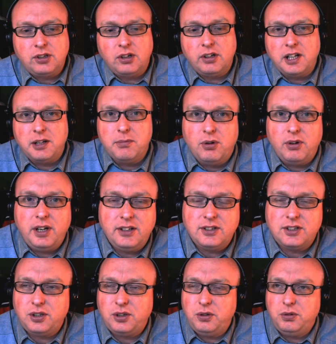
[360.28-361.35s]
o'clock in the morning,
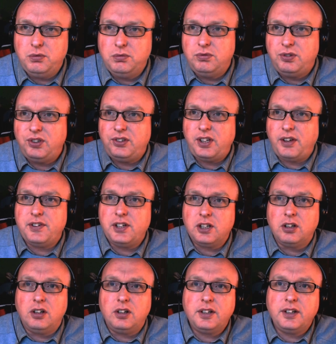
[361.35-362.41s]
to 7
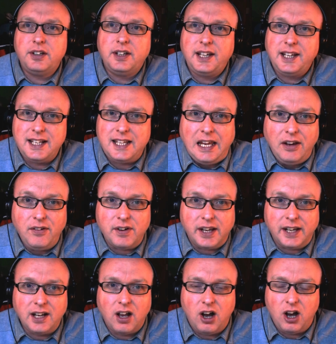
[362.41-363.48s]
o'clock in the
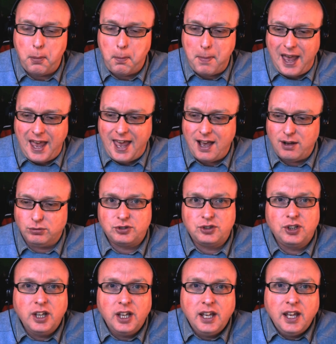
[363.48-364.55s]
evening, I'm out.